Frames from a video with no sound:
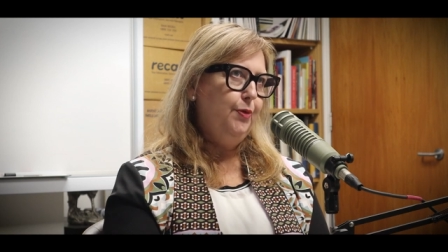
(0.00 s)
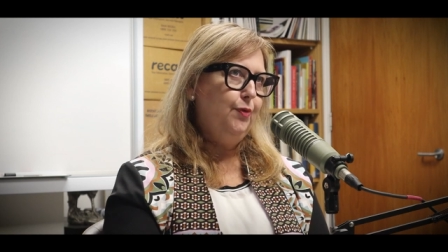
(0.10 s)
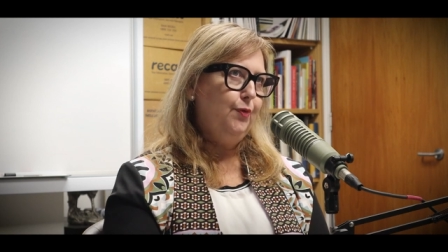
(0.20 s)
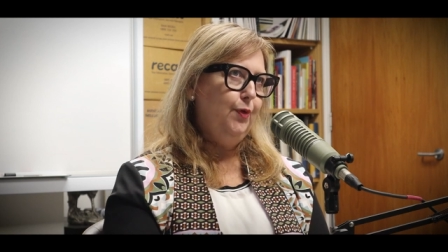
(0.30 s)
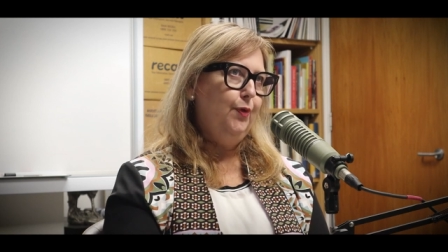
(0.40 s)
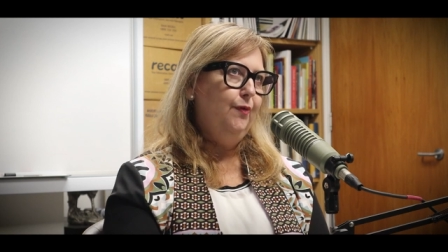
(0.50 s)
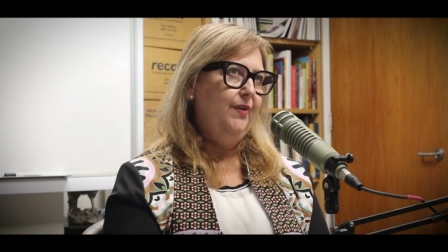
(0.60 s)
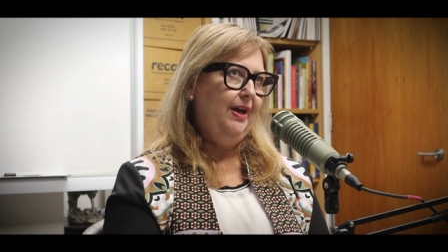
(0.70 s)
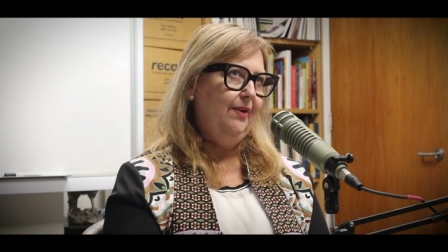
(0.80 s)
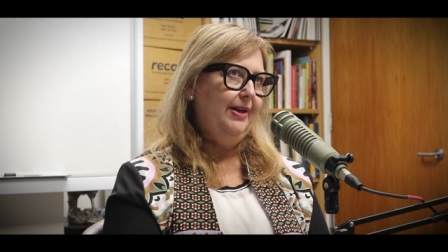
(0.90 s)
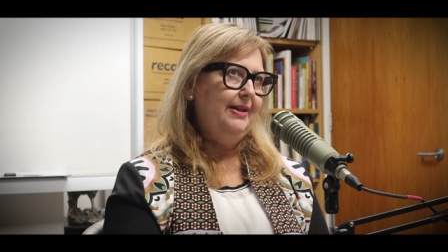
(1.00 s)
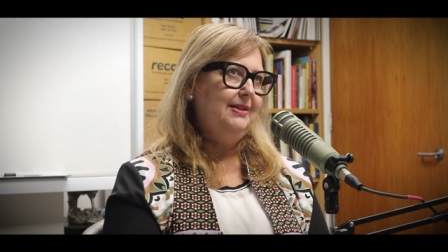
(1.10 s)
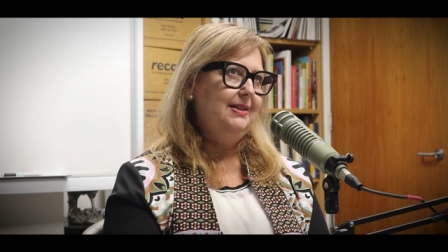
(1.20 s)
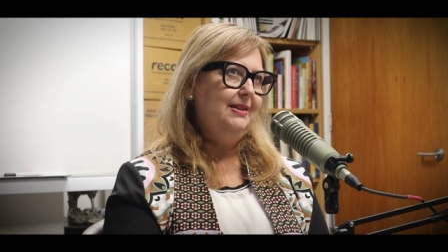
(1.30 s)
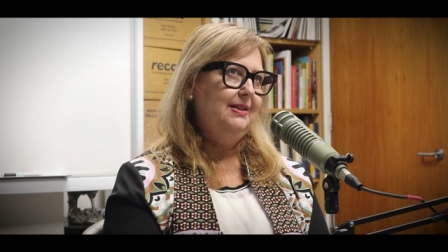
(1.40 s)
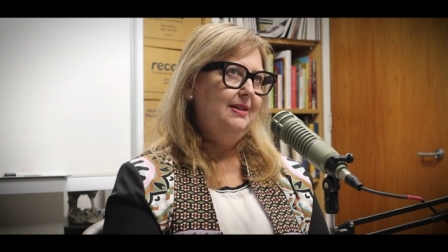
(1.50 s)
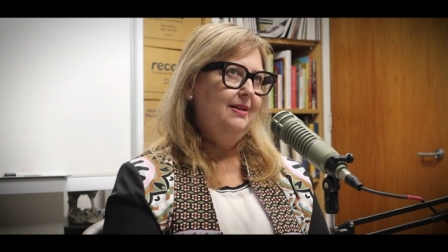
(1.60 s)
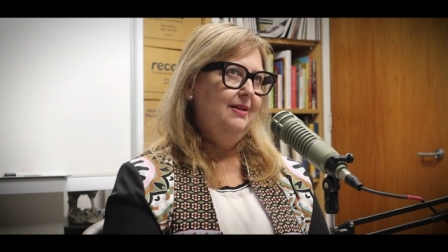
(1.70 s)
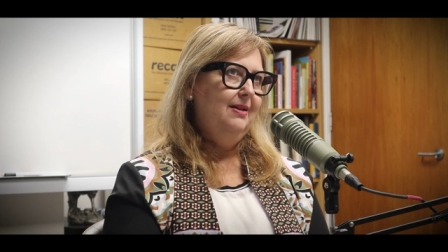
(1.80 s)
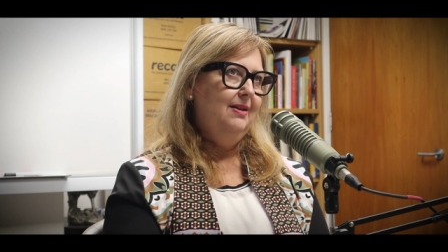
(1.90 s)
through various
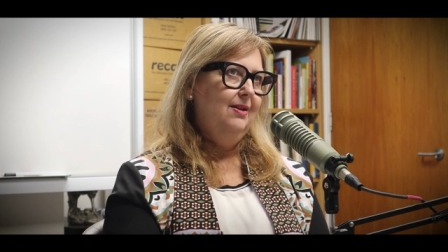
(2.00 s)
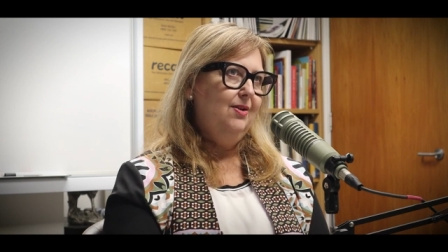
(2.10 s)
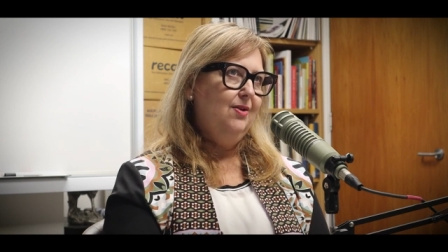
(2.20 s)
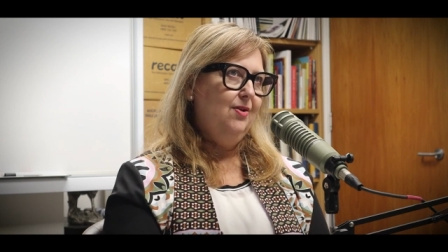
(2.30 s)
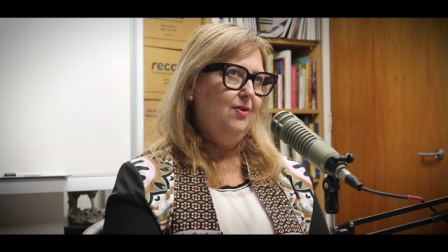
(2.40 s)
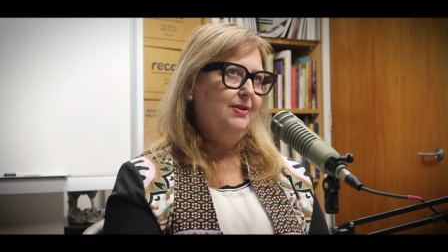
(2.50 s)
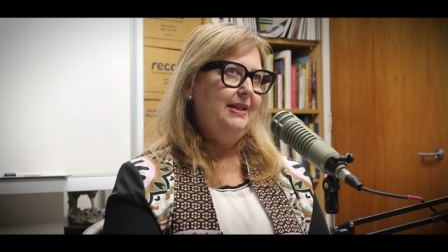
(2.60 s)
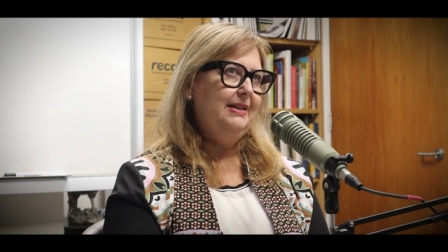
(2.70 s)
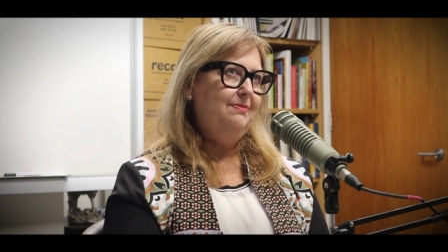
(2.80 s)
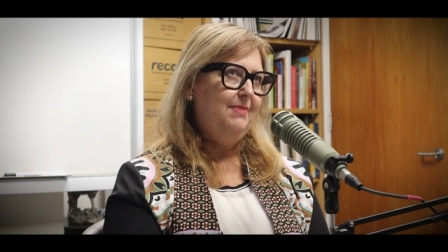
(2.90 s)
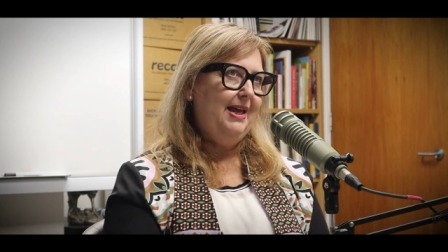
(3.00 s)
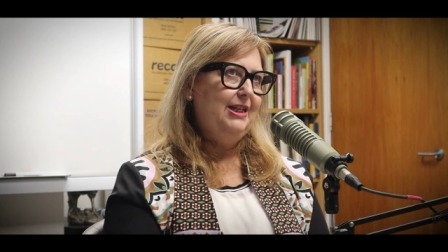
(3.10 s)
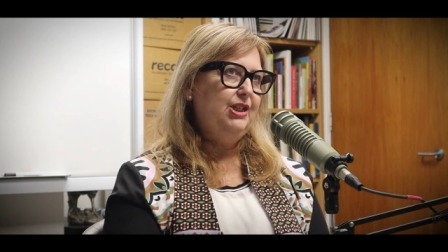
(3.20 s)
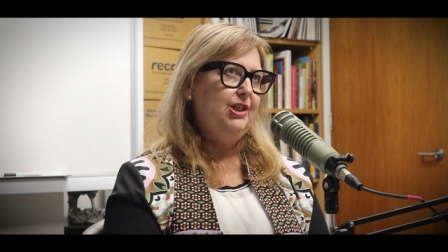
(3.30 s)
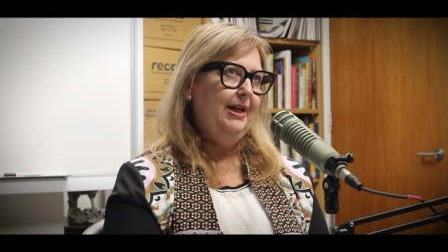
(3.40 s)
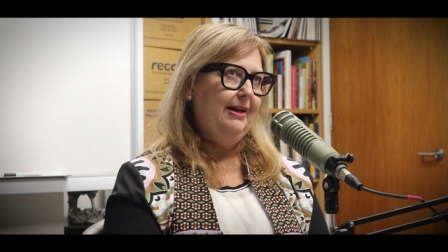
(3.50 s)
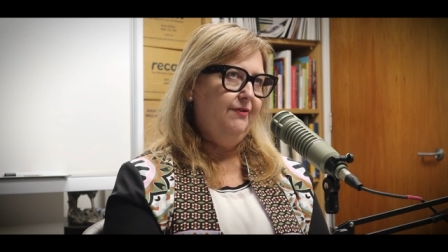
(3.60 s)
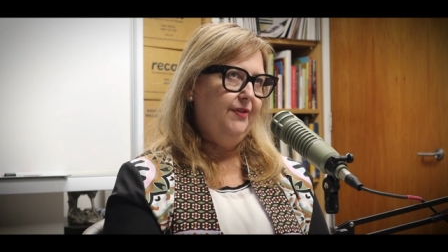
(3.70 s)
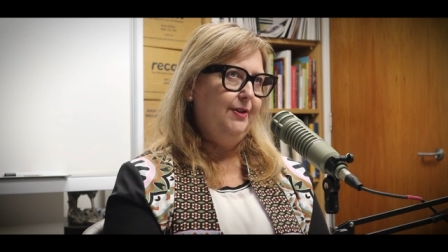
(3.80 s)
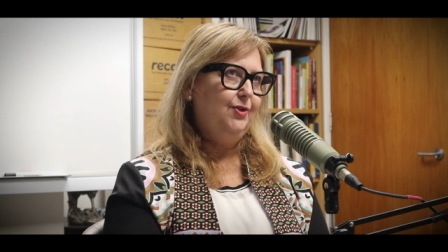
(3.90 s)
content managing and
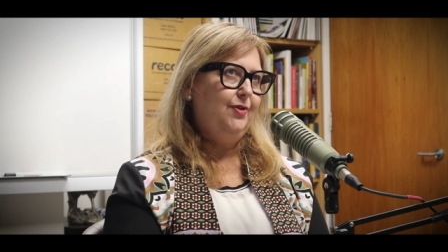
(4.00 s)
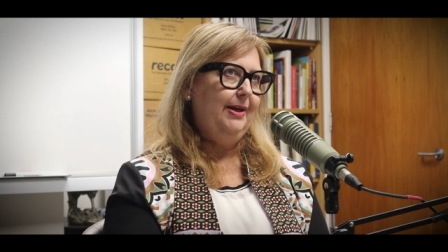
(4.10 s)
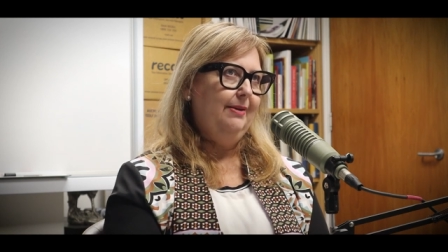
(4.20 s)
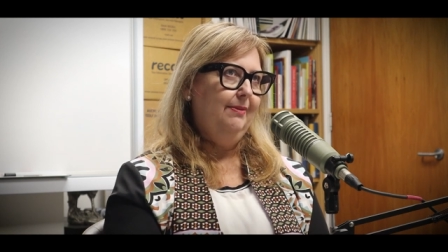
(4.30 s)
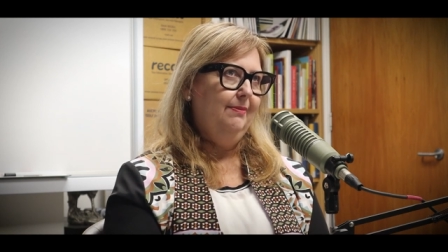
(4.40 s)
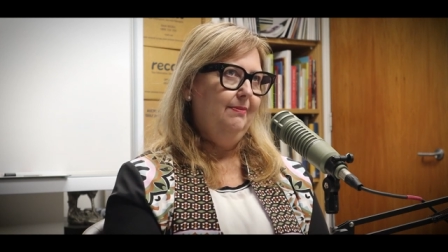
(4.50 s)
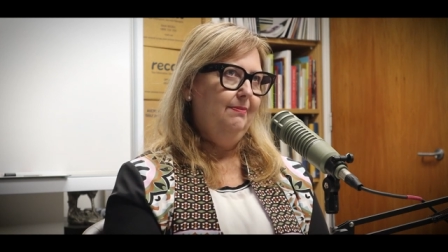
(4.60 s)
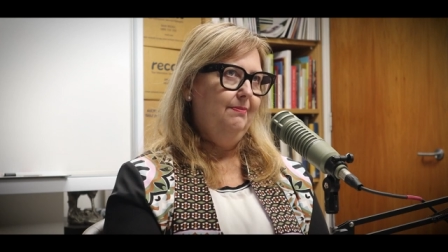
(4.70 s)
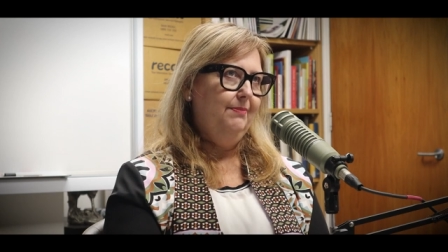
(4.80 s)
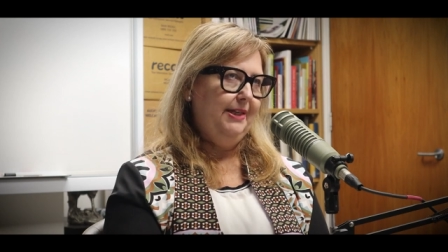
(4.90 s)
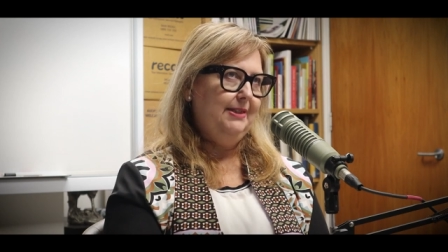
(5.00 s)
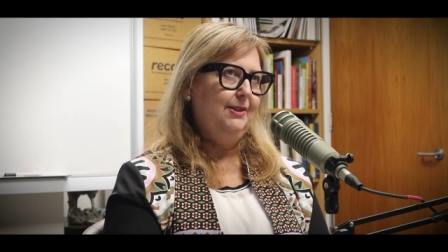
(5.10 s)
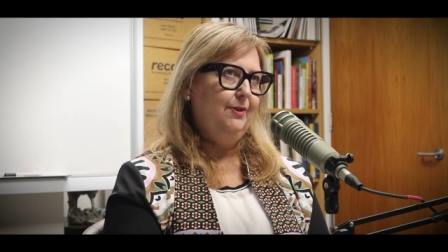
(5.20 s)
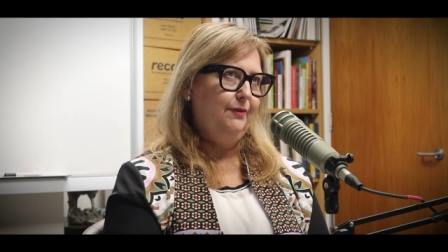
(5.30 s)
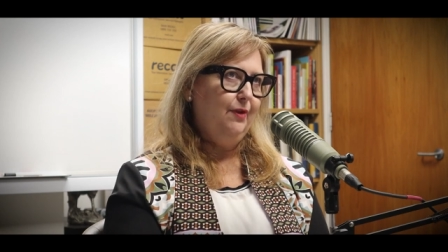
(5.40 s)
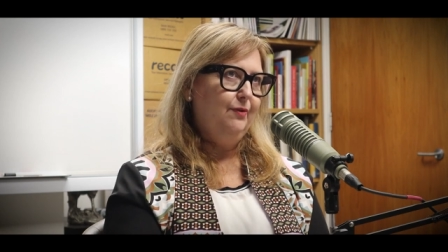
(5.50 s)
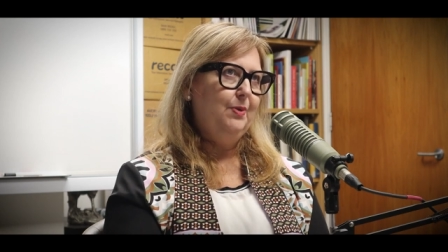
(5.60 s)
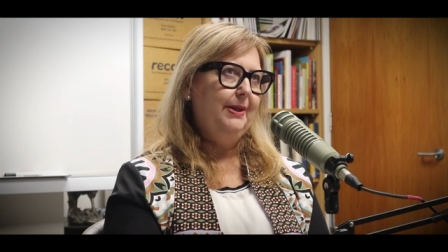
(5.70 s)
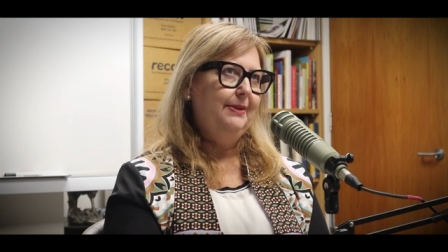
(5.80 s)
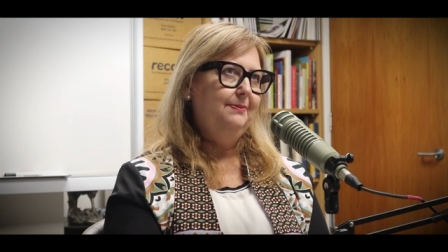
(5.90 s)
filtering pieces of software.